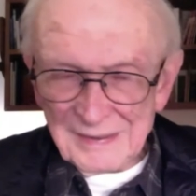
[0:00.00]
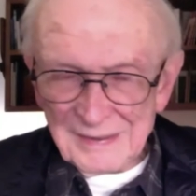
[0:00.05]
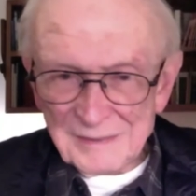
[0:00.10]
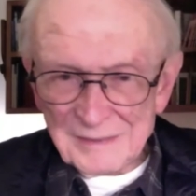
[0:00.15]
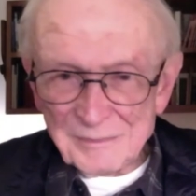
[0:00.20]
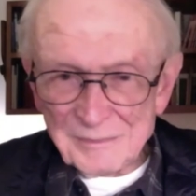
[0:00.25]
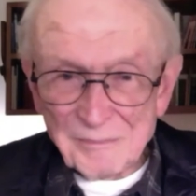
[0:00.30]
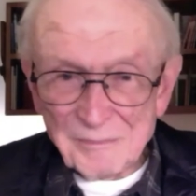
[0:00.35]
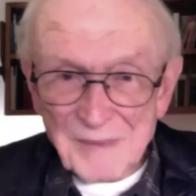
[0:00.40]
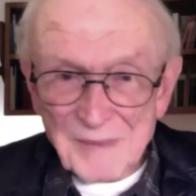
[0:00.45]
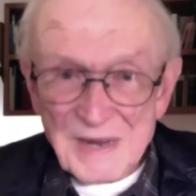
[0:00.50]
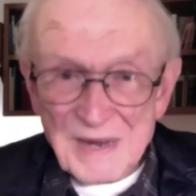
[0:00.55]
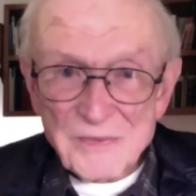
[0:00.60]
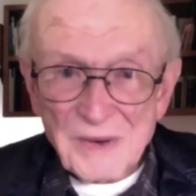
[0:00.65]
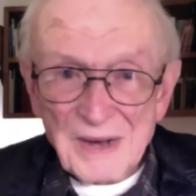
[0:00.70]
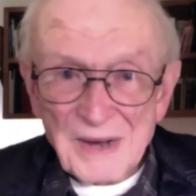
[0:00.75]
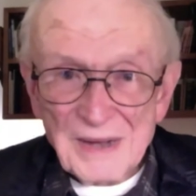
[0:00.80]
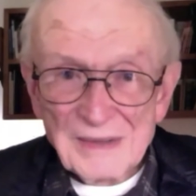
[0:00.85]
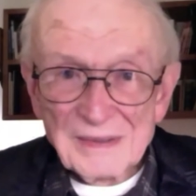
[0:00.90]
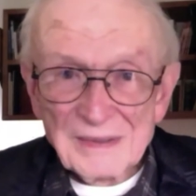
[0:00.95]

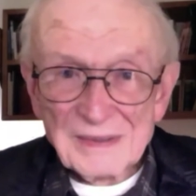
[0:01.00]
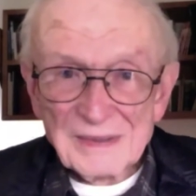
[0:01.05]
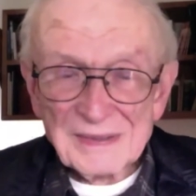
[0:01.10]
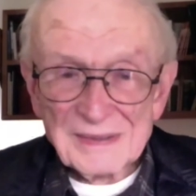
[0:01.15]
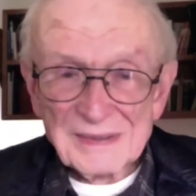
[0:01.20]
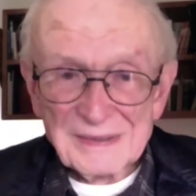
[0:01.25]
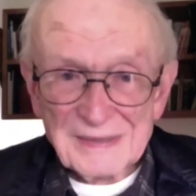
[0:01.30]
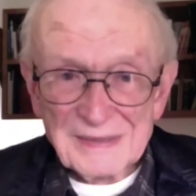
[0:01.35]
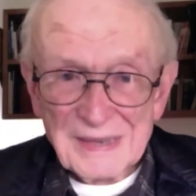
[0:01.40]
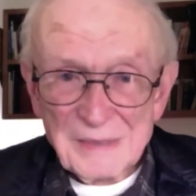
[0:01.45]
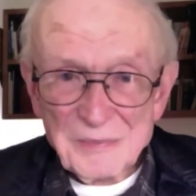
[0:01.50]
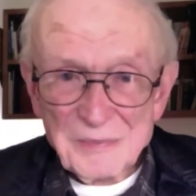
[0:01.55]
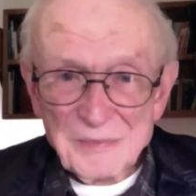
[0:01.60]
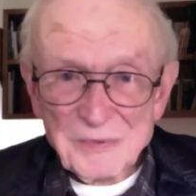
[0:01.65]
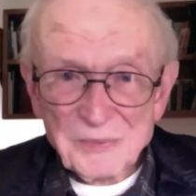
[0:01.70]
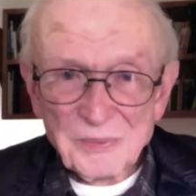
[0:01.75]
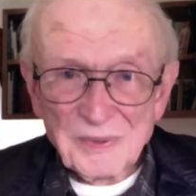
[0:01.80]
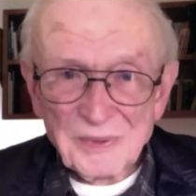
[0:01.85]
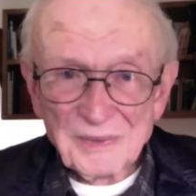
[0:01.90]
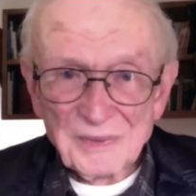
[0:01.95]
Meanwhile, Gibbs
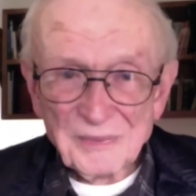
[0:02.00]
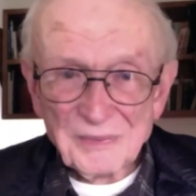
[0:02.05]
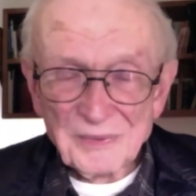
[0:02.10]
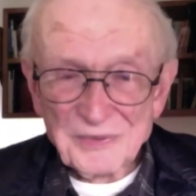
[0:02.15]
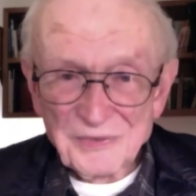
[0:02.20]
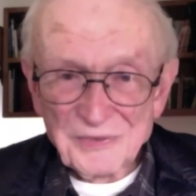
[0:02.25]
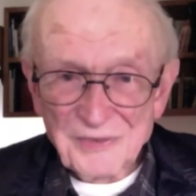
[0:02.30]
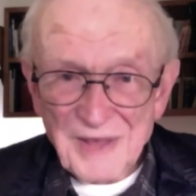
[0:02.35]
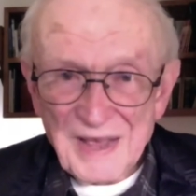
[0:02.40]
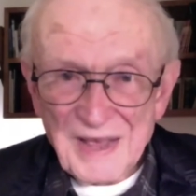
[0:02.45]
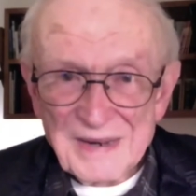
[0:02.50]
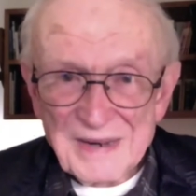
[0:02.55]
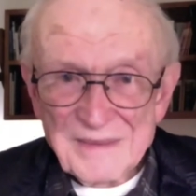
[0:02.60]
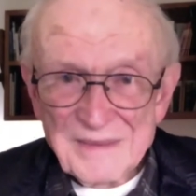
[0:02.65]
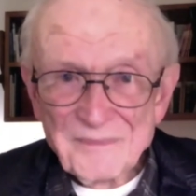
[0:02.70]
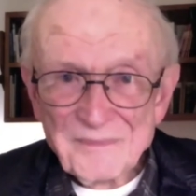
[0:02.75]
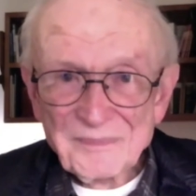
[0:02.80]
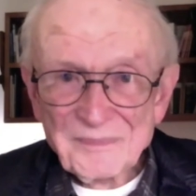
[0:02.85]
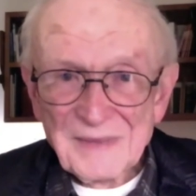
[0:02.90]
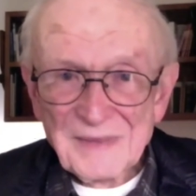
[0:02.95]
was then
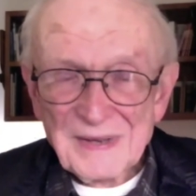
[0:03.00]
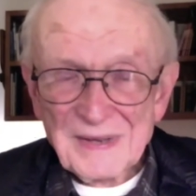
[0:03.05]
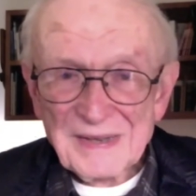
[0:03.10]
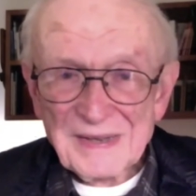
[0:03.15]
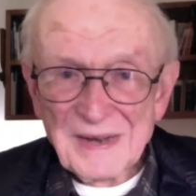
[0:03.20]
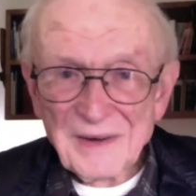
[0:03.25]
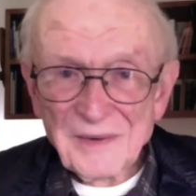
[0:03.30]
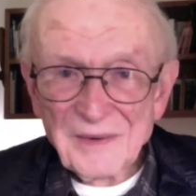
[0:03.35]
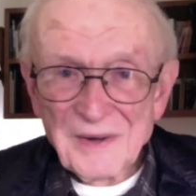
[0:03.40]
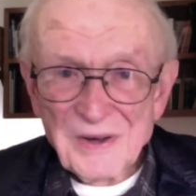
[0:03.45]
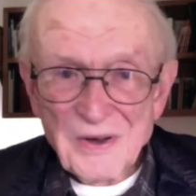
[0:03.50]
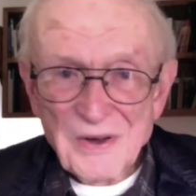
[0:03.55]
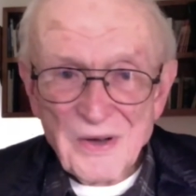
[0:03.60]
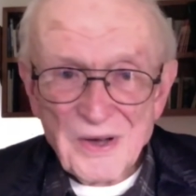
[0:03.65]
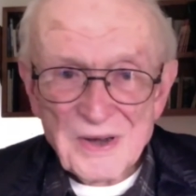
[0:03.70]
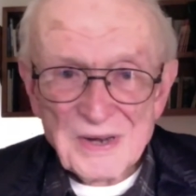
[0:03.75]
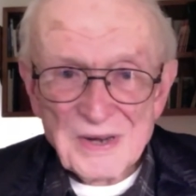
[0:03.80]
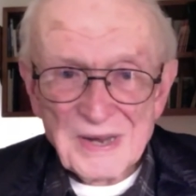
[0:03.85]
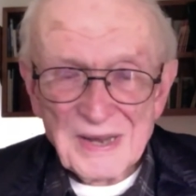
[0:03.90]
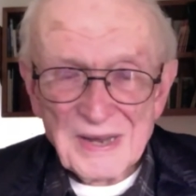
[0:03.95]
carrying
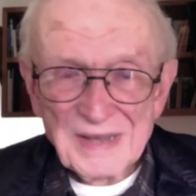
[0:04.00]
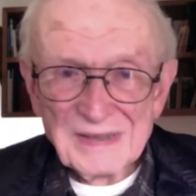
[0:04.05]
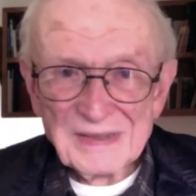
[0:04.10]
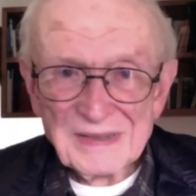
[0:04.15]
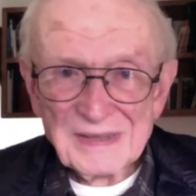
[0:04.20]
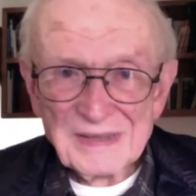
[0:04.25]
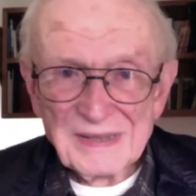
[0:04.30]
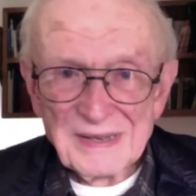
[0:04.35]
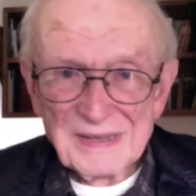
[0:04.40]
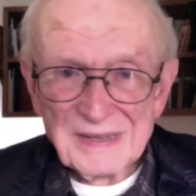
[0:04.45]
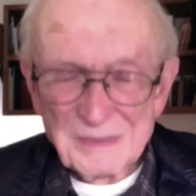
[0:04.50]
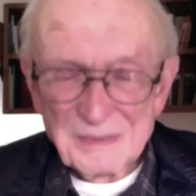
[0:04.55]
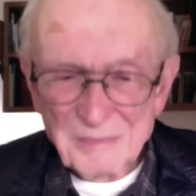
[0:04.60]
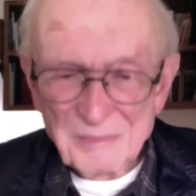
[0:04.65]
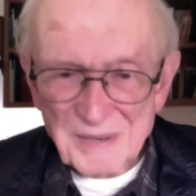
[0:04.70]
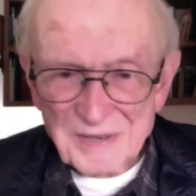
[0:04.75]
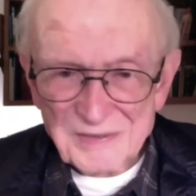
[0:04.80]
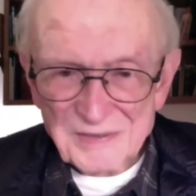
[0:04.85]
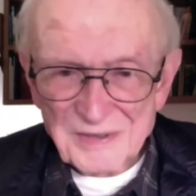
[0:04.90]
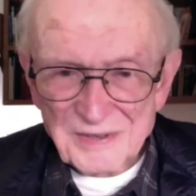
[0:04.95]
on in the
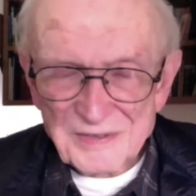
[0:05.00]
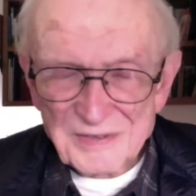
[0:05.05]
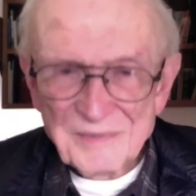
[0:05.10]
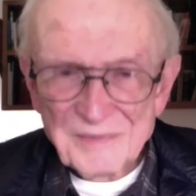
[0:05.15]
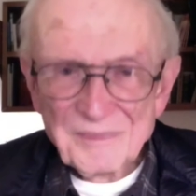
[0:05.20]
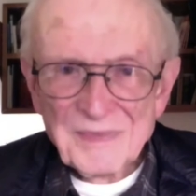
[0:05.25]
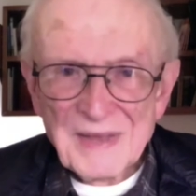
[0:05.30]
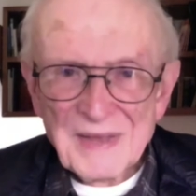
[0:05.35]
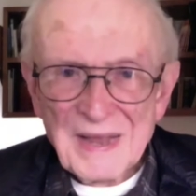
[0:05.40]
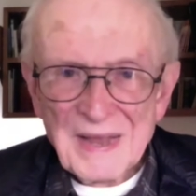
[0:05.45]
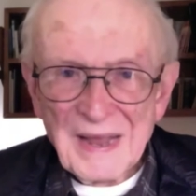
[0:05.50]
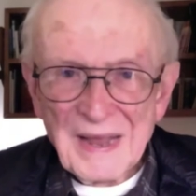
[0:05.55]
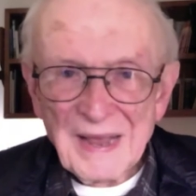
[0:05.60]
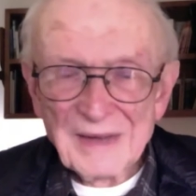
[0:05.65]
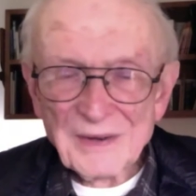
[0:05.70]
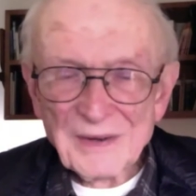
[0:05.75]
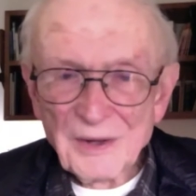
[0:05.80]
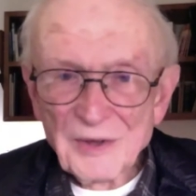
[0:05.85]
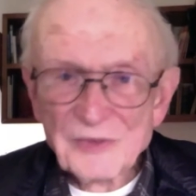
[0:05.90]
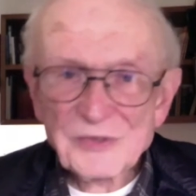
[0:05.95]
business and
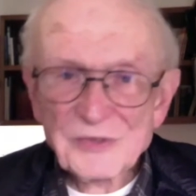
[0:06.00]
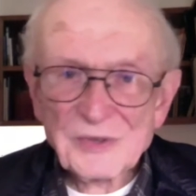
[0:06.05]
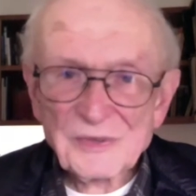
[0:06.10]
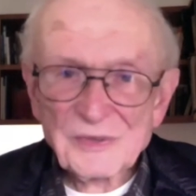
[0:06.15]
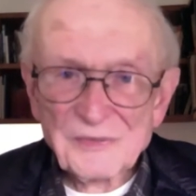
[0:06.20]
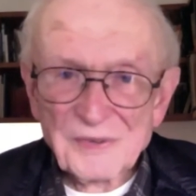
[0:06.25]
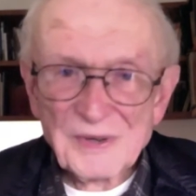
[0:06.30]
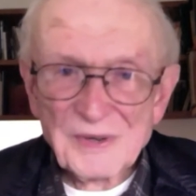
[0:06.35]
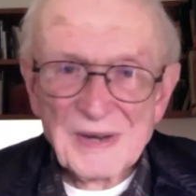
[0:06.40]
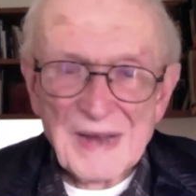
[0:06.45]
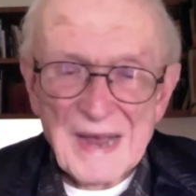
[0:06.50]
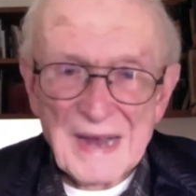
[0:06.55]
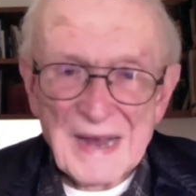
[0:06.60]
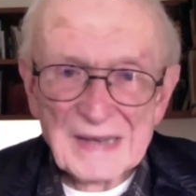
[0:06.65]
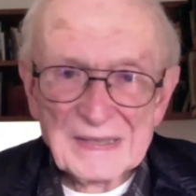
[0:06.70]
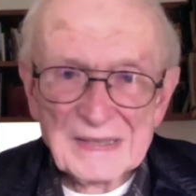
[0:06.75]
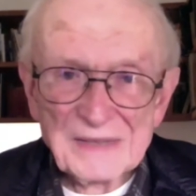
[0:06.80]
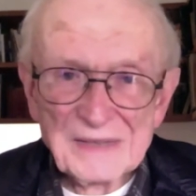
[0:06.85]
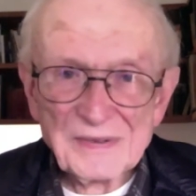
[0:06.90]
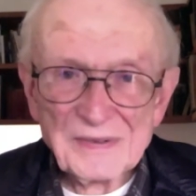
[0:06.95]
also very
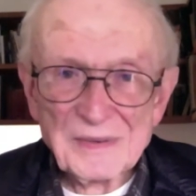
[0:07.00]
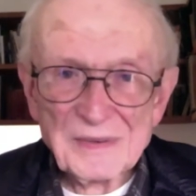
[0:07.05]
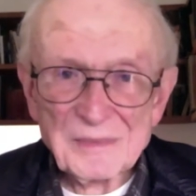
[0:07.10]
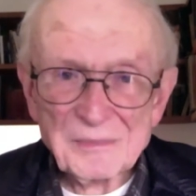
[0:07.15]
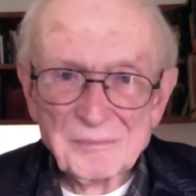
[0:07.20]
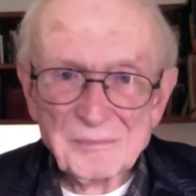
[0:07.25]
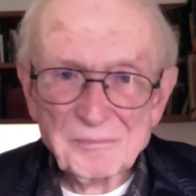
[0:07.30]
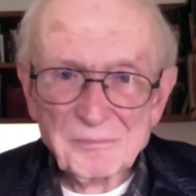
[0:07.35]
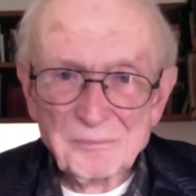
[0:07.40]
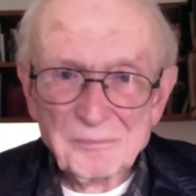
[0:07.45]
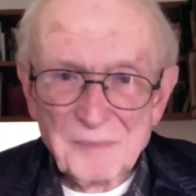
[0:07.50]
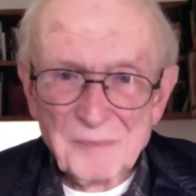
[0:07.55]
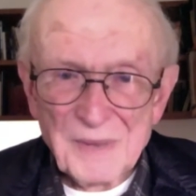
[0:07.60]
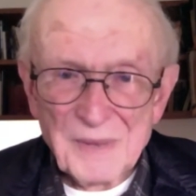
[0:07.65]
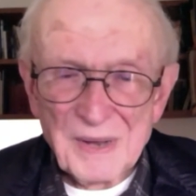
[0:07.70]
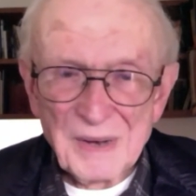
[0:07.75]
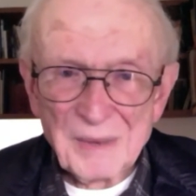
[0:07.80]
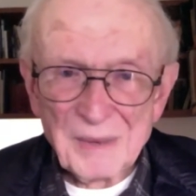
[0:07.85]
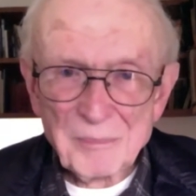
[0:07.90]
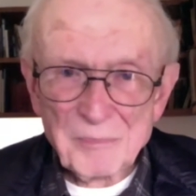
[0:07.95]
active in
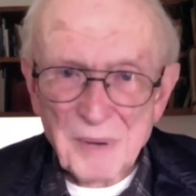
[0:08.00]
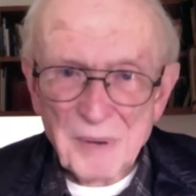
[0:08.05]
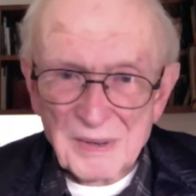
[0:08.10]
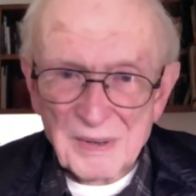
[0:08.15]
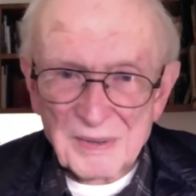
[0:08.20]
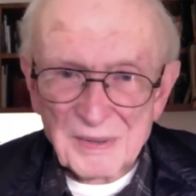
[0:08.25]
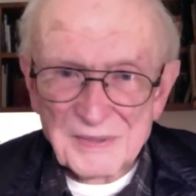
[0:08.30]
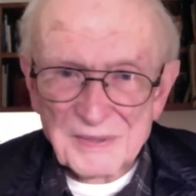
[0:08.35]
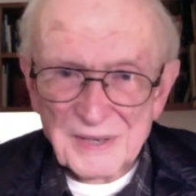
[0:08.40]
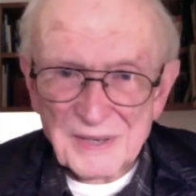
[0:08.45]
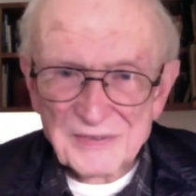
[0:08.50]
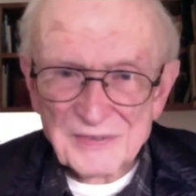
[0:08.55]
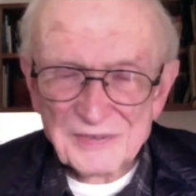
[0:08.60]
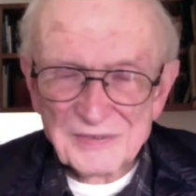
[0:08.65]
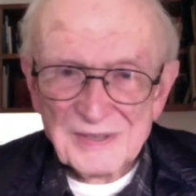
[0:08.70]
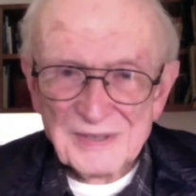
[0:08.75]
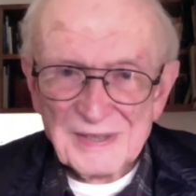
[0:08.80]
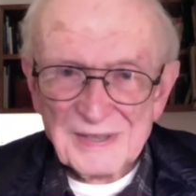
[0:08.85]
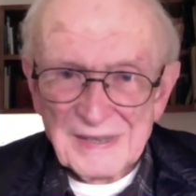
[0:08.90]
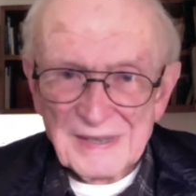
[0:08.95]
politics
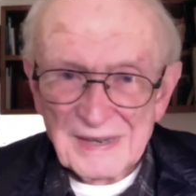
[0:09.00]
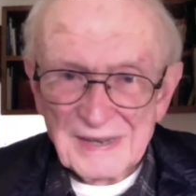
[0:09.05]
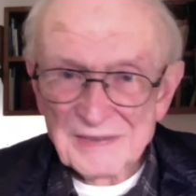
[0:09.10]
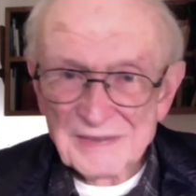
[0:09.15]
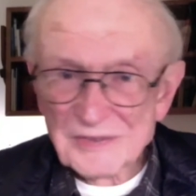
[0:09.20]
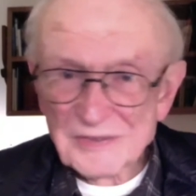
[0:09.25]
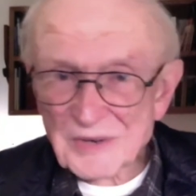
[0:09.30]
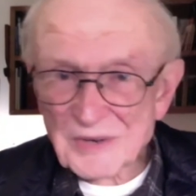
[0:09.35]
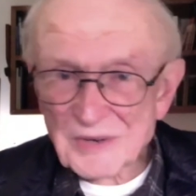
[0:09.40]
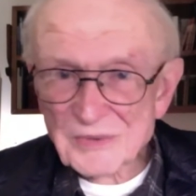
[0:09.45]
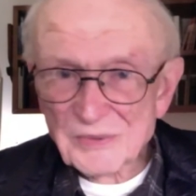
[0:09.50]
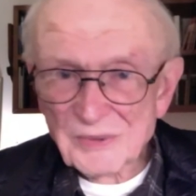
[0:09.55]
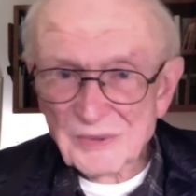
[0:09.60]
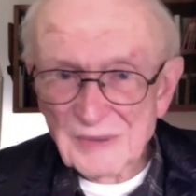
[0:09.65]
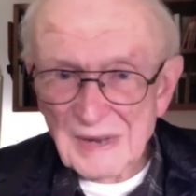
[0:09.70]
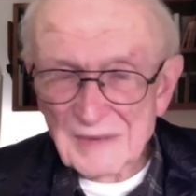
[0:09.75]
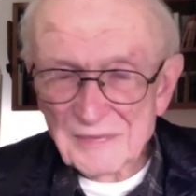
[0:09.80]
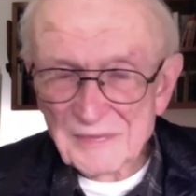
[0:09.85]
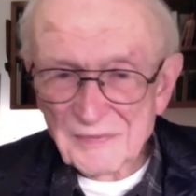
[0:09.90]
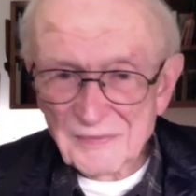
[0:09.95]
and the general
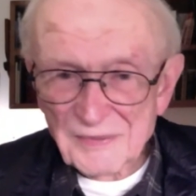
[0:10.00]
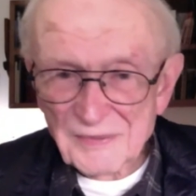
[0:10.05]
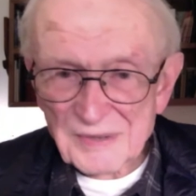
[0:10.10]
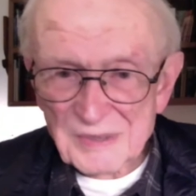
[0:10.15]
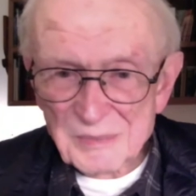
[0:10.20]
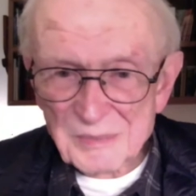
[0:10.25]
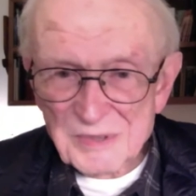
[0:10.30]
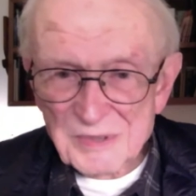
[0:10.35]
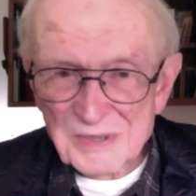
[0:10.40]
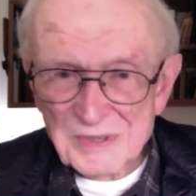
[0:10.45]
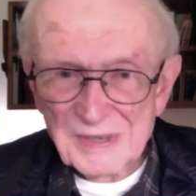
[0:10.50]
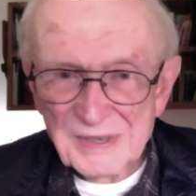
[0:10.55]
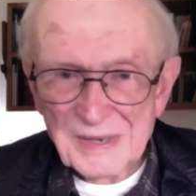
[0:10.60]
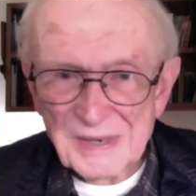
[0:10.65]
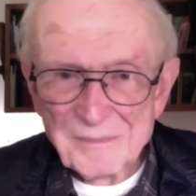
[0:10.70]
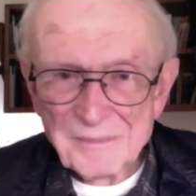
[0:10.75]
life of the community.